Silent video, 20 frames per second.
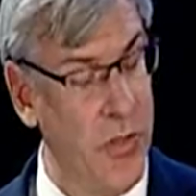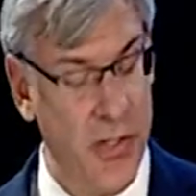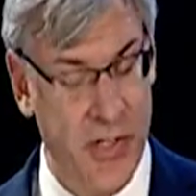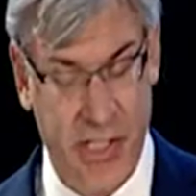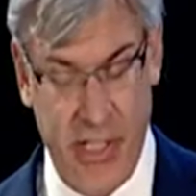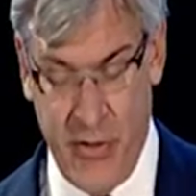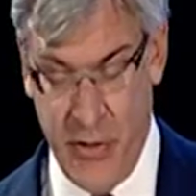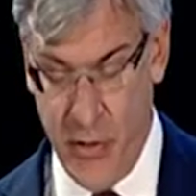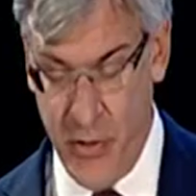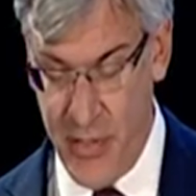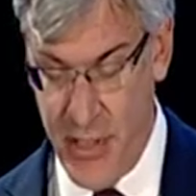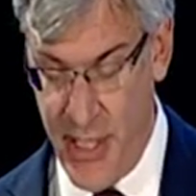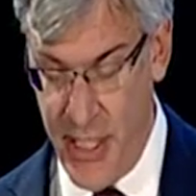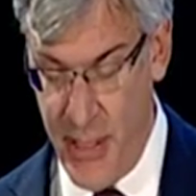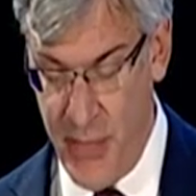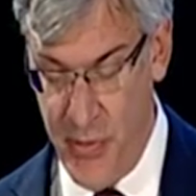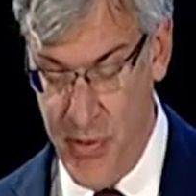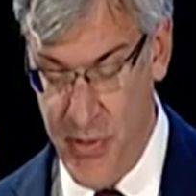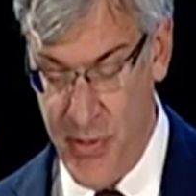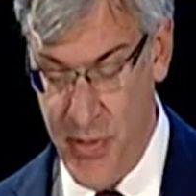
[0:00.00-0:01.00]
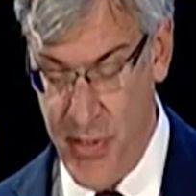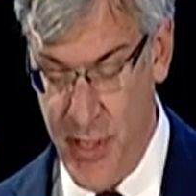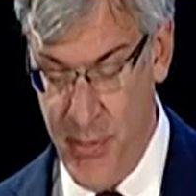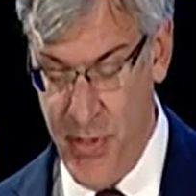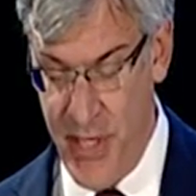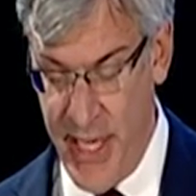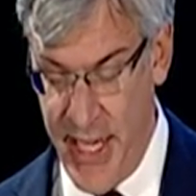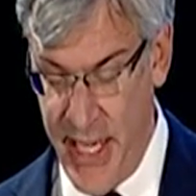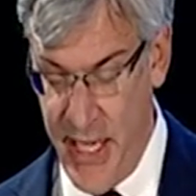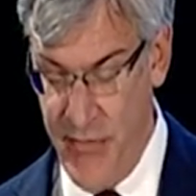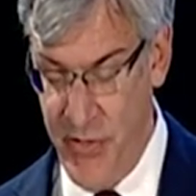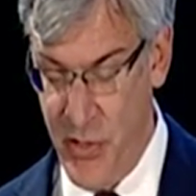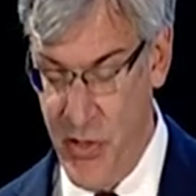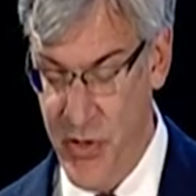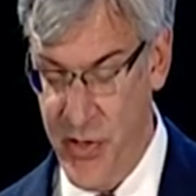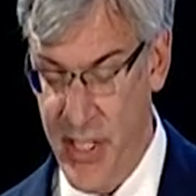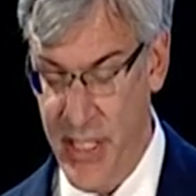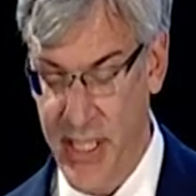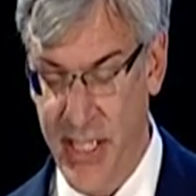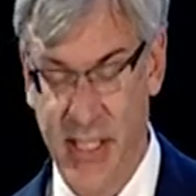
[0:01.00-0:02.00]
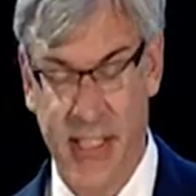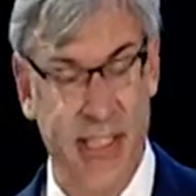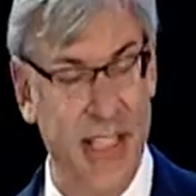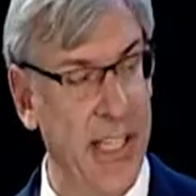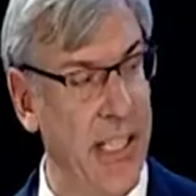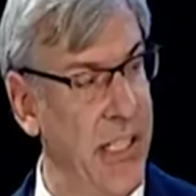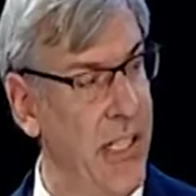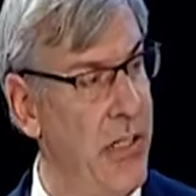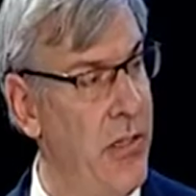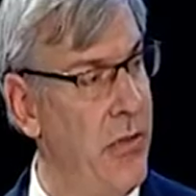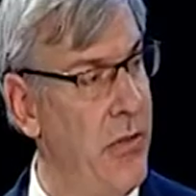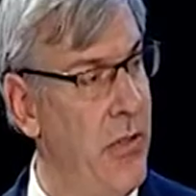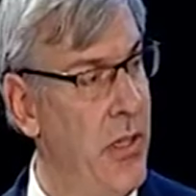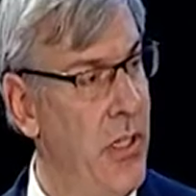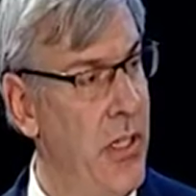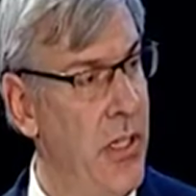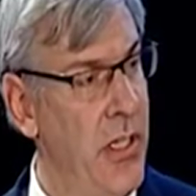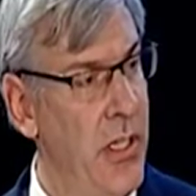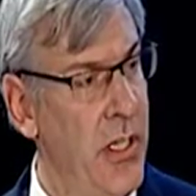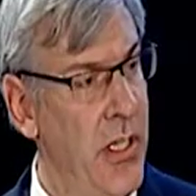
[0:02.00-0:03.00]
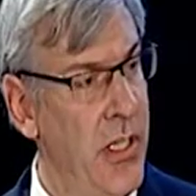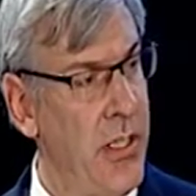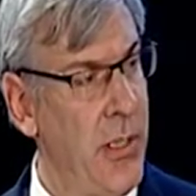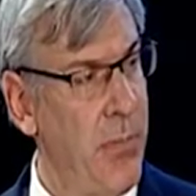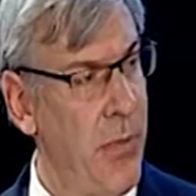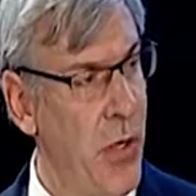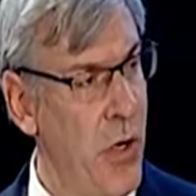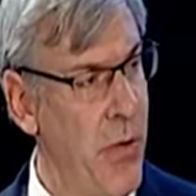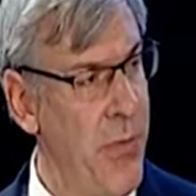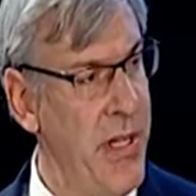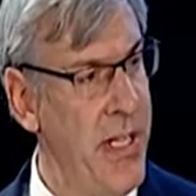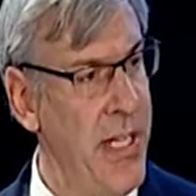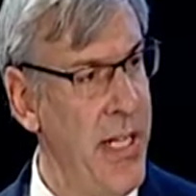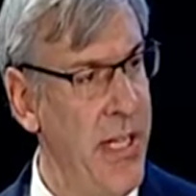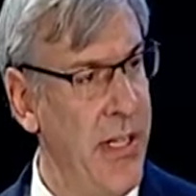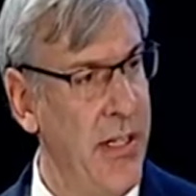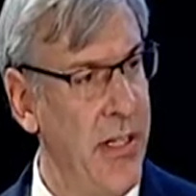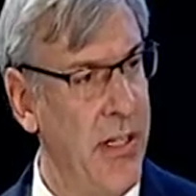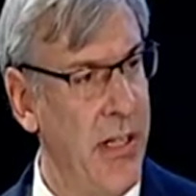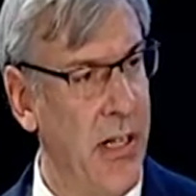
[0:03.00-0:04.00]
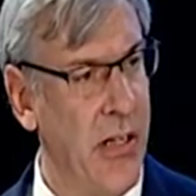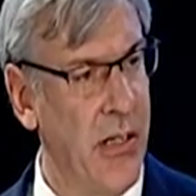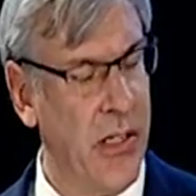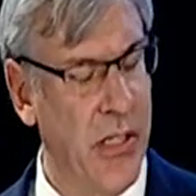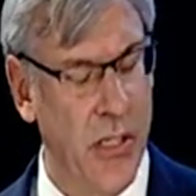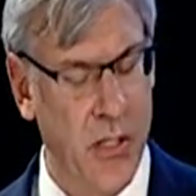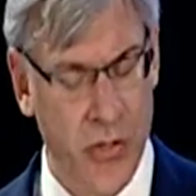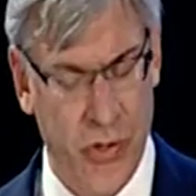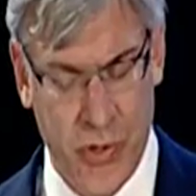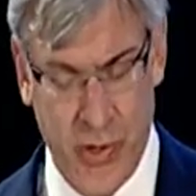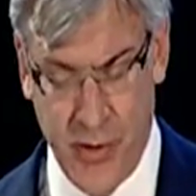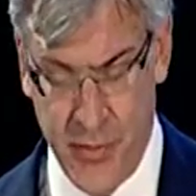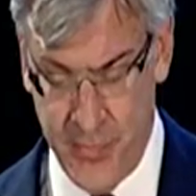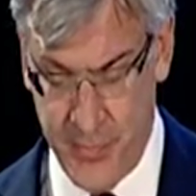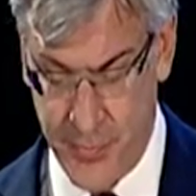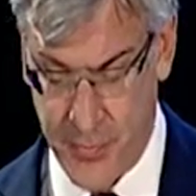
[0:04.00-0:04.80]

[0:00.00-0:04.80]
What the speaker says: stereotypes and behaviors that continue to permeate our culture.